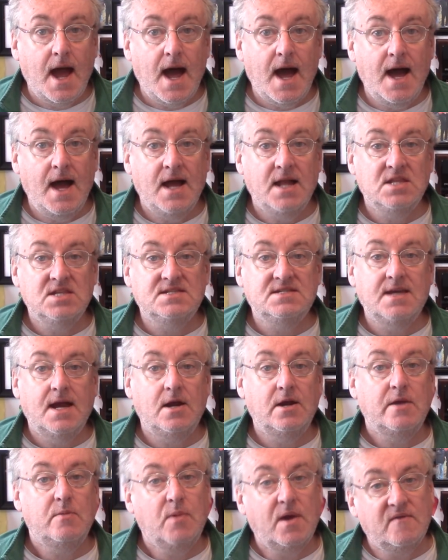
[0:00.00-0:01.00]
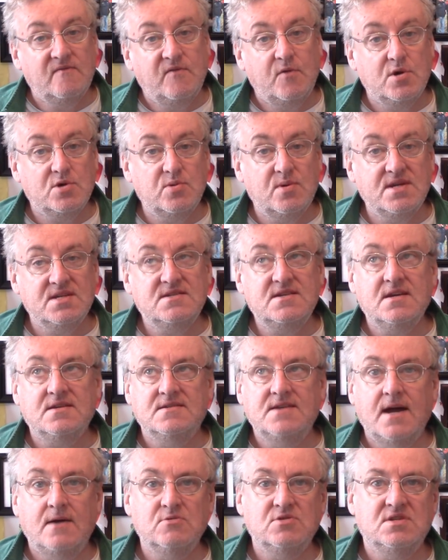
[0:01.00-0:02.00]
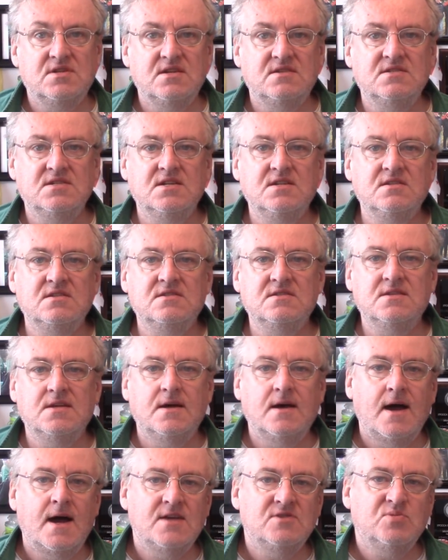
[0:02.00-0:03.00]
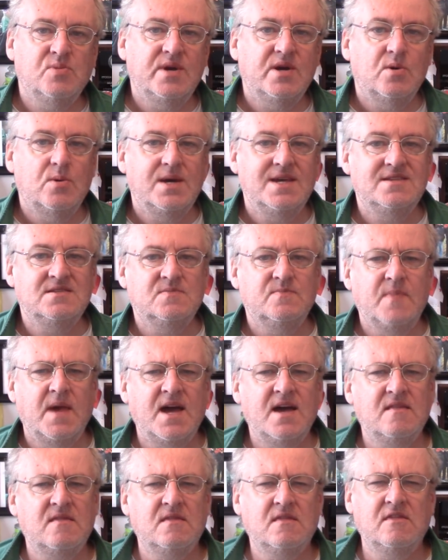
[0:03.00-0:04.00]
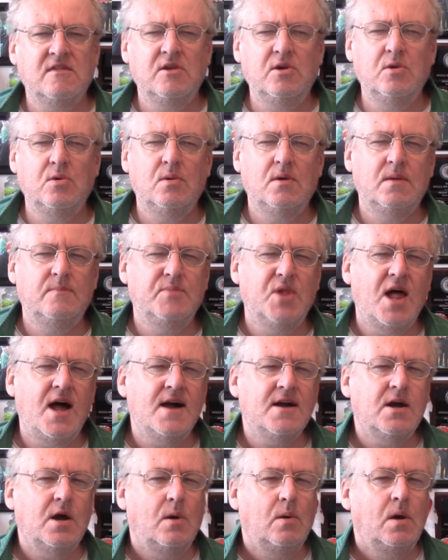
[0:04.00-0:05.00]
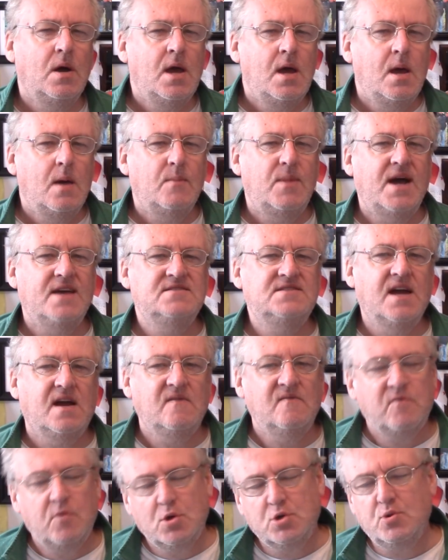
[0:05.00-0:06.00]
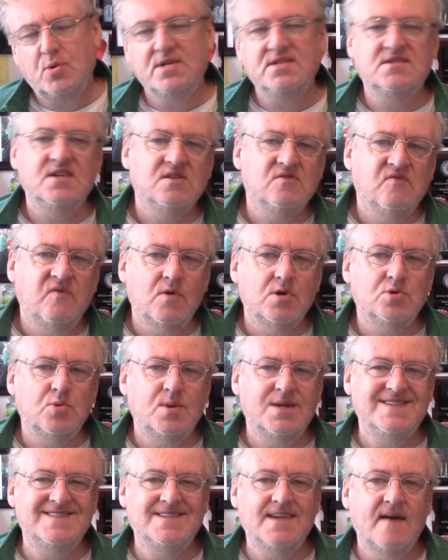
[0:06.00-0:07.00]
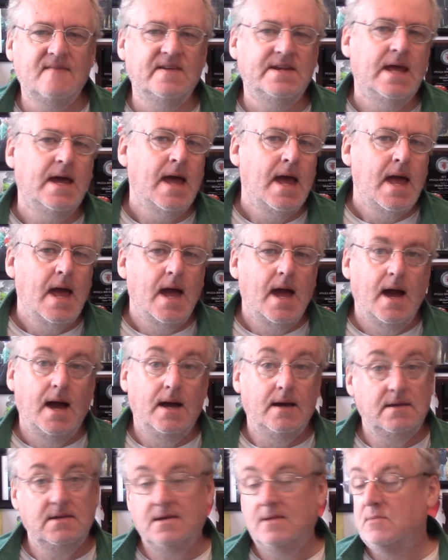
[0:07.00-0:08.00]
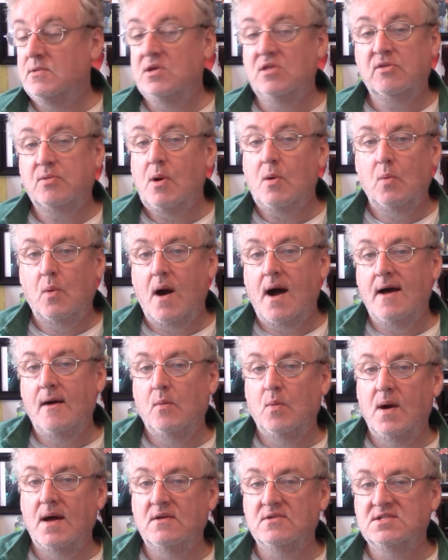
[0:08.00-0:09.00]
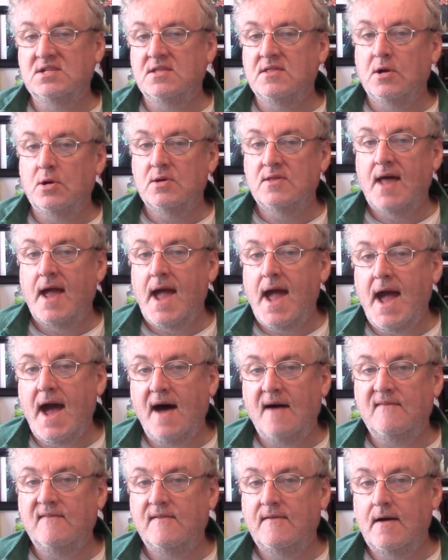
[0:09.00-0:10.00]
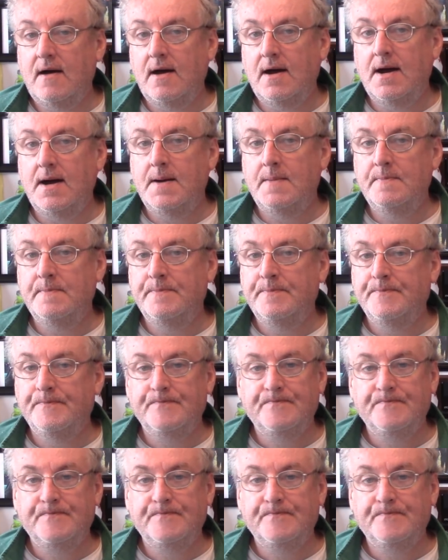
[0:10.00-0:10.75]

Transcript: on Saturday, ran 426, outdistanced uh, Oswego East Matthew uh, Blanco by a second, 426, 427. You, you throw Wells in there in the half, um,